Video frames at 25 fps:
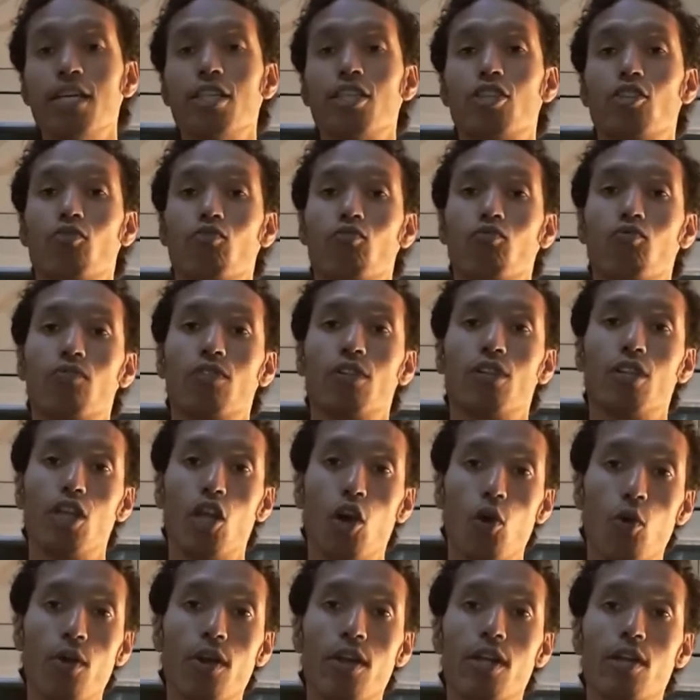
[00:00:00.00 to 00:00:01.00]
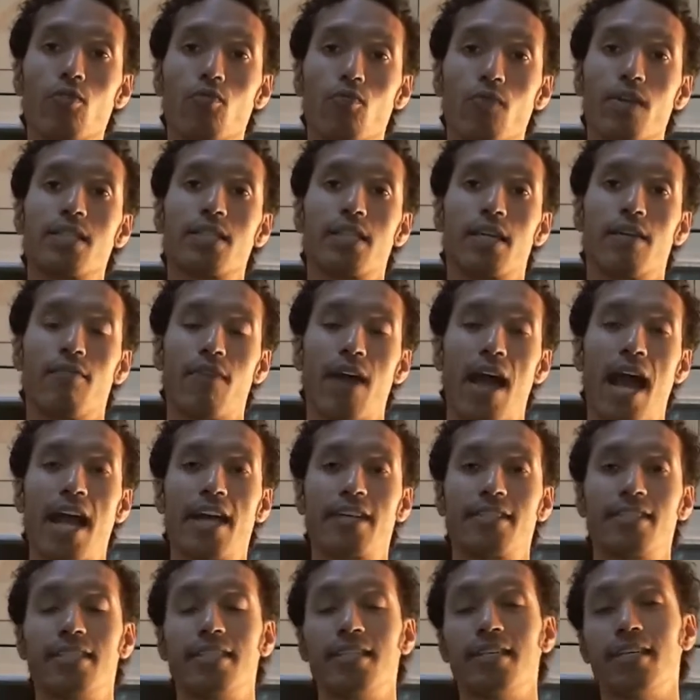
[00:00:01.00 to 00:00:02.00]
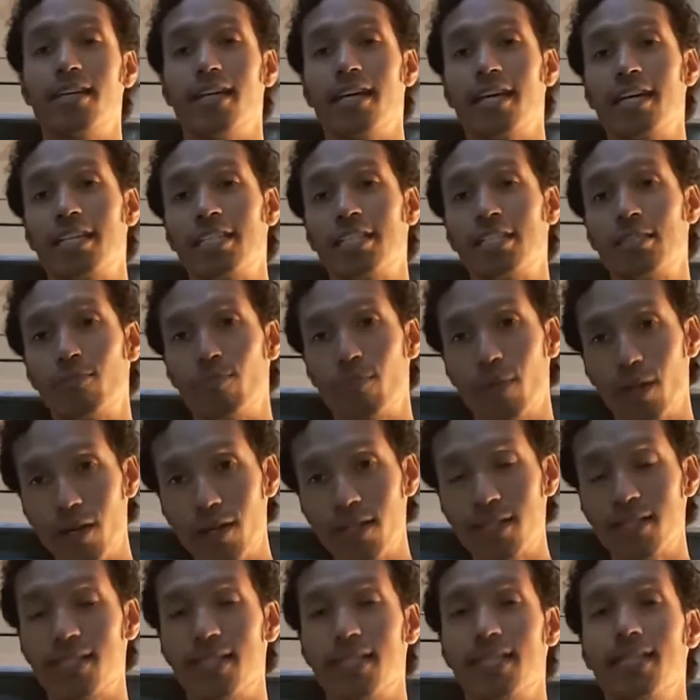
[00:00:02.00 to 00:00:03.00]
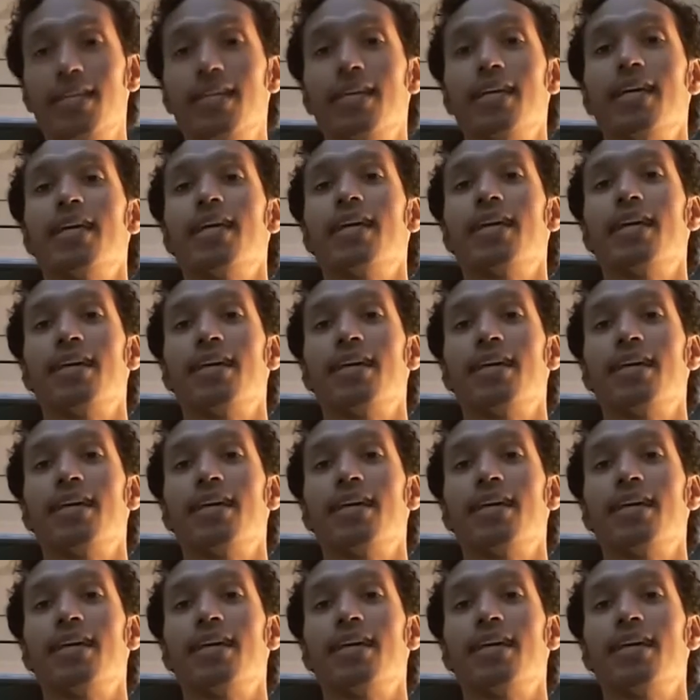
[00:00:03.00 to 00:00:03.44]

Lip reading: to lower your risk of actually experiencing